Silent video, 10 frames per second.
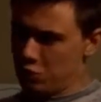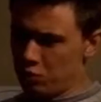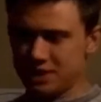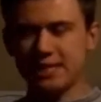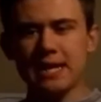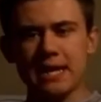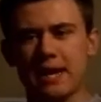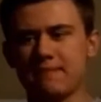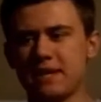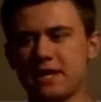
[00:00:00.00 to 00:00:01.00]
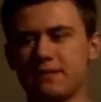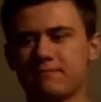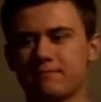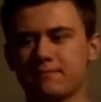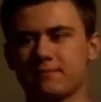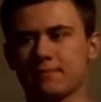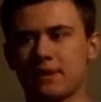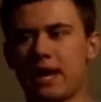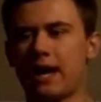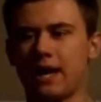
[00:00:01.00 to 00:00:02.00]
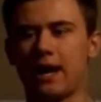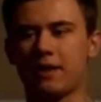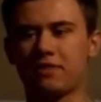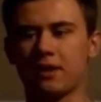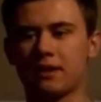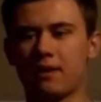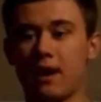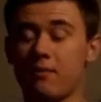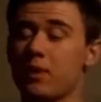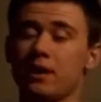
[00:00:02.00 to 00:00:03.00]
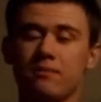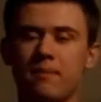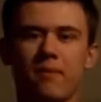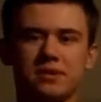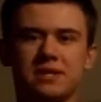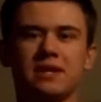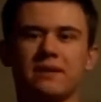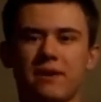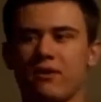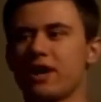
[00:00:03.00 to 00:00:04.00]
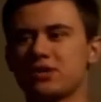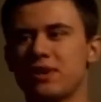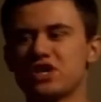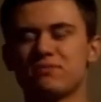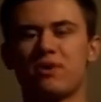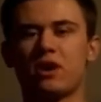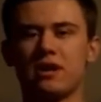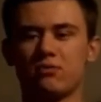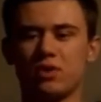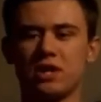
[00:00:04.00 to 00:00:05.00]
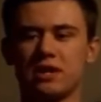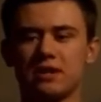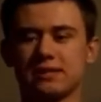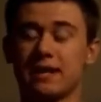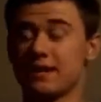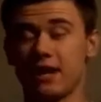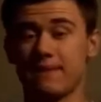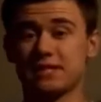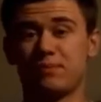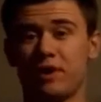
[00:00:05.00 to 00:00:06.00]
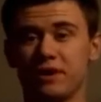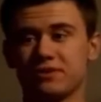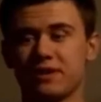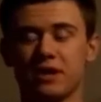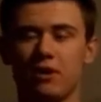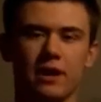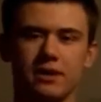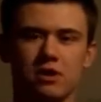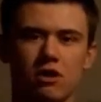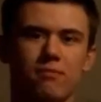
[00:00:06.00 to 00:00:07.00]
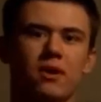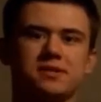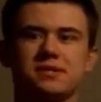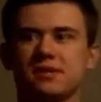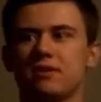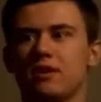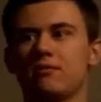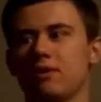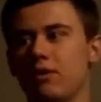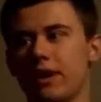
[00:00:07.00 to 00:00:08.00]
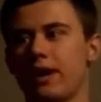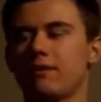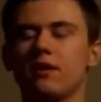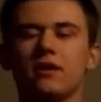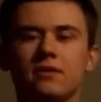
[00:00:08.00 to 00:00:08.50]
We'll see. I mean, yeah, I thought that... remember sitting at my graduation party and reading, because I didn't care about spoilers, reading, oh yeah, Darth Maul's in Solo. Okay.